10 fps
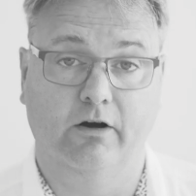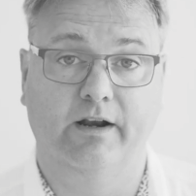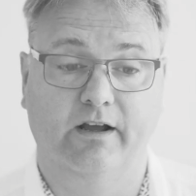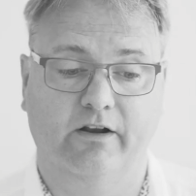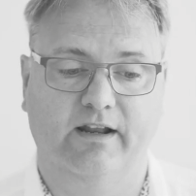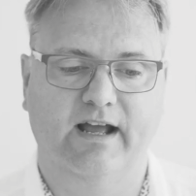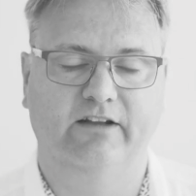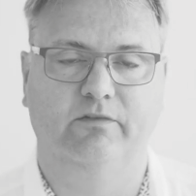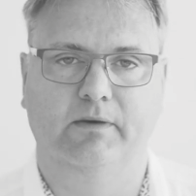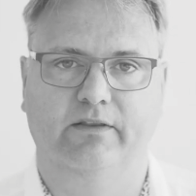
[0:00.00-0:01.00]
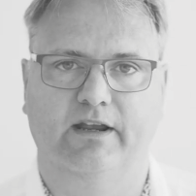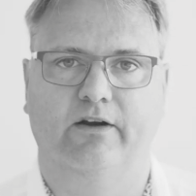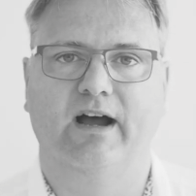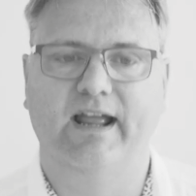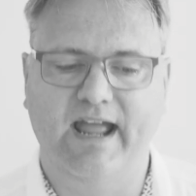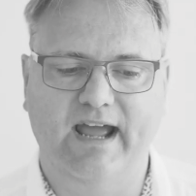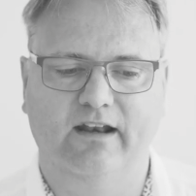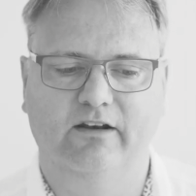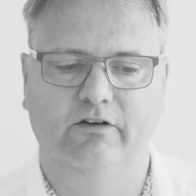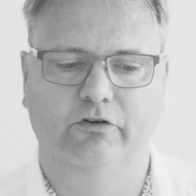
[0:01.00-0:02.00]
on, on an item in there. I
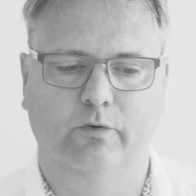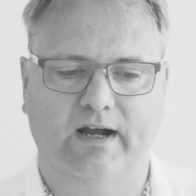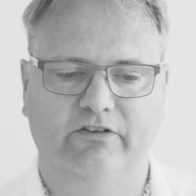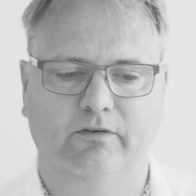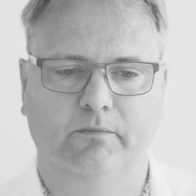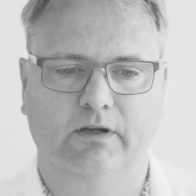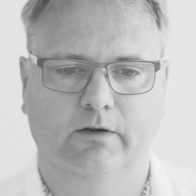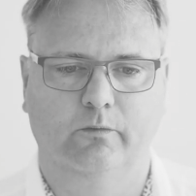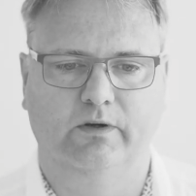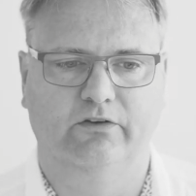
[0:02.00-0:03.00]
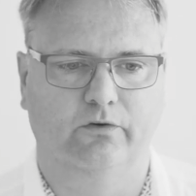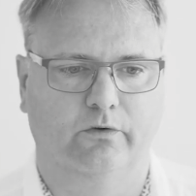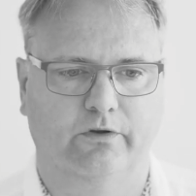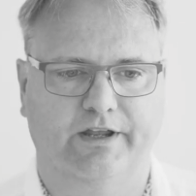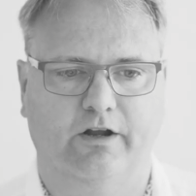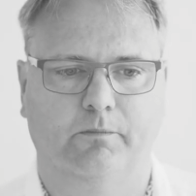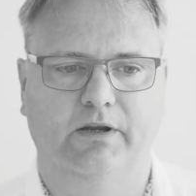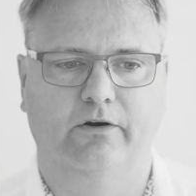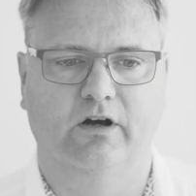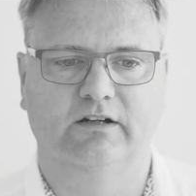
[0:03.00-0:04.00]
added a new item. We saw that up
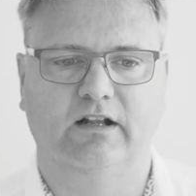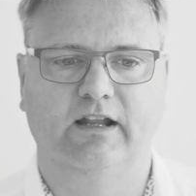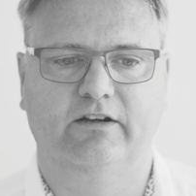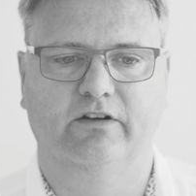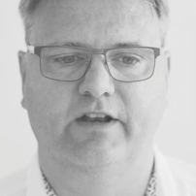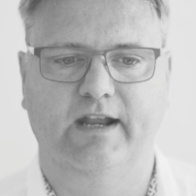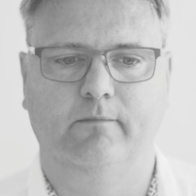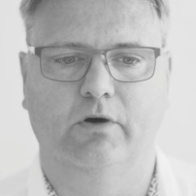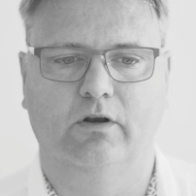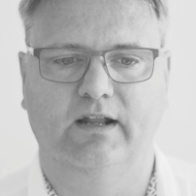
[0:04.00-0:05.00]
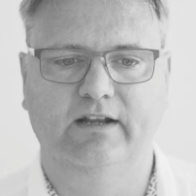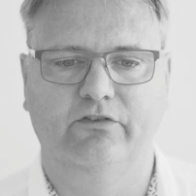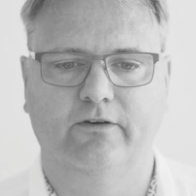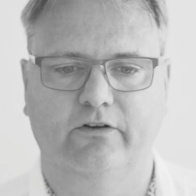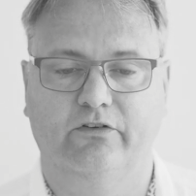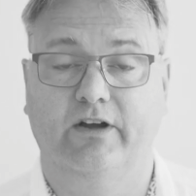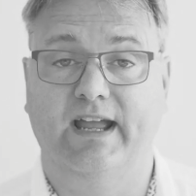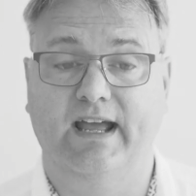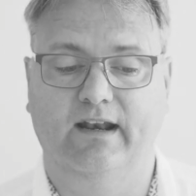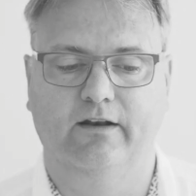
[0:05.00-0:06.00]
here, unclicked, name model insert. So I
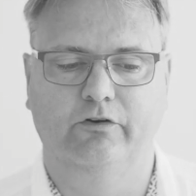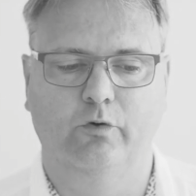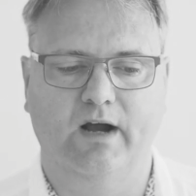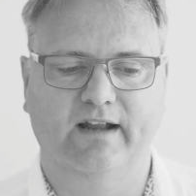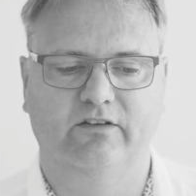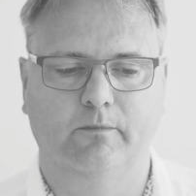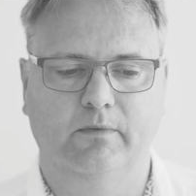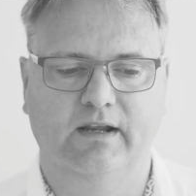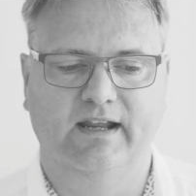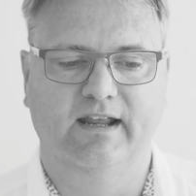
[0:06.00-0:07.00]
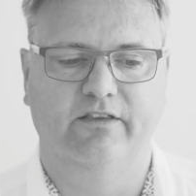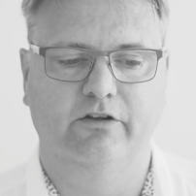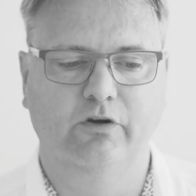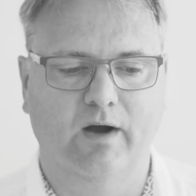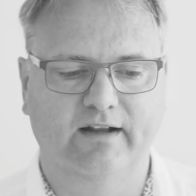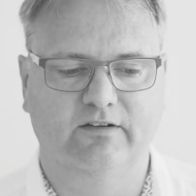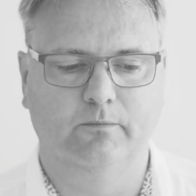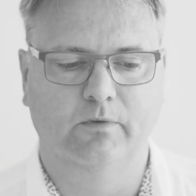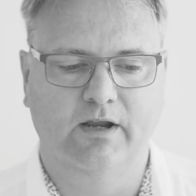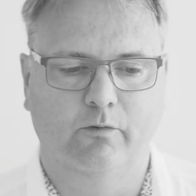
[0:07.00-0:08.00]
added a new item. The new
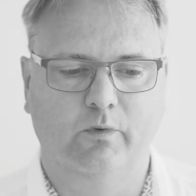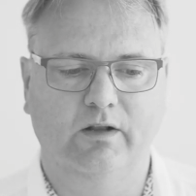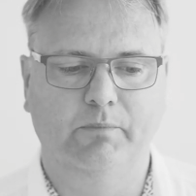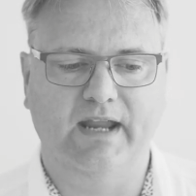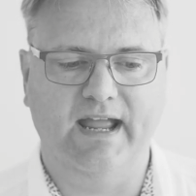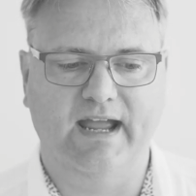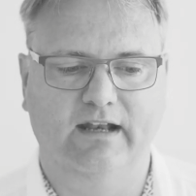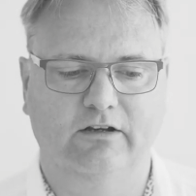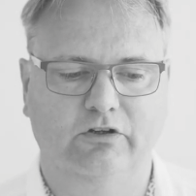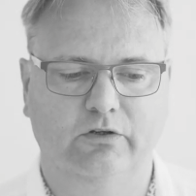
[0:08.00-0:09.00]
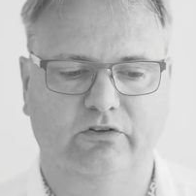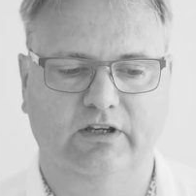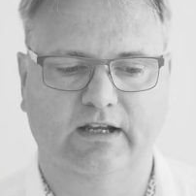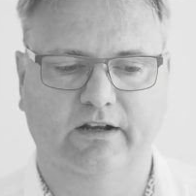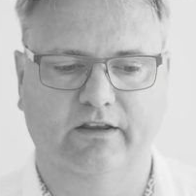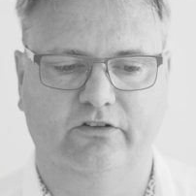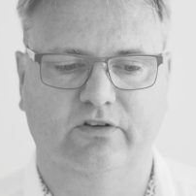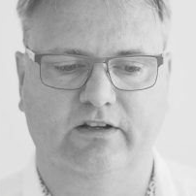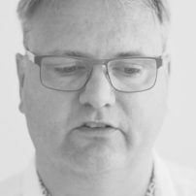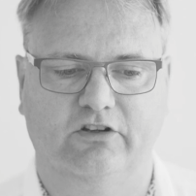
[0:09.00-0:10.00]
item will be added using another
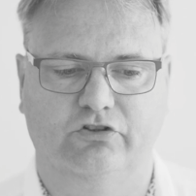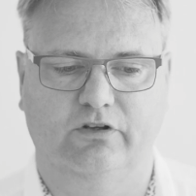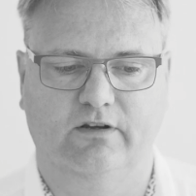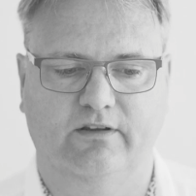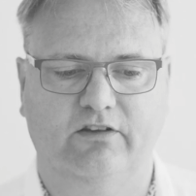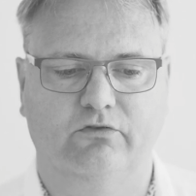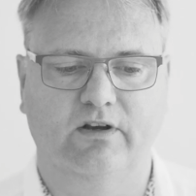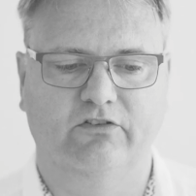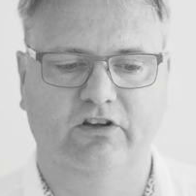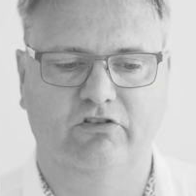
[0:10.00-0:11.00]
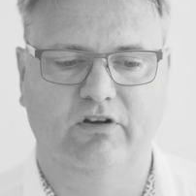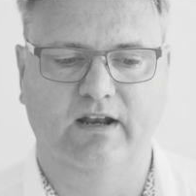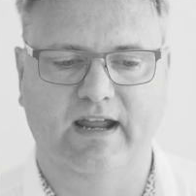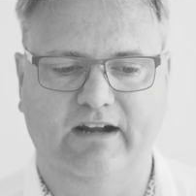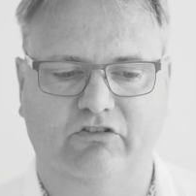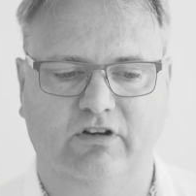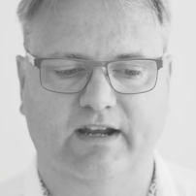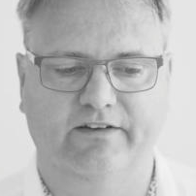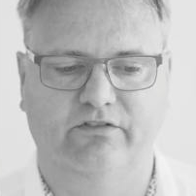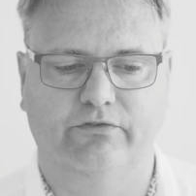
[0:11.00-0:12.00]
transition. And this transition actually
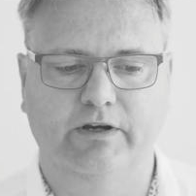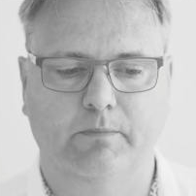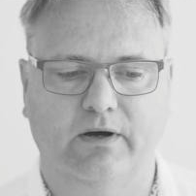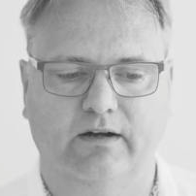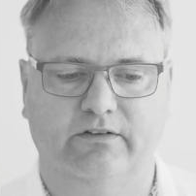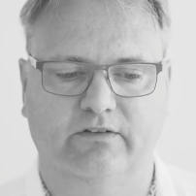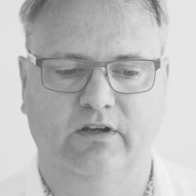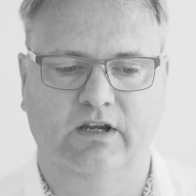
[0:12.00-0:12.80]
has three parts.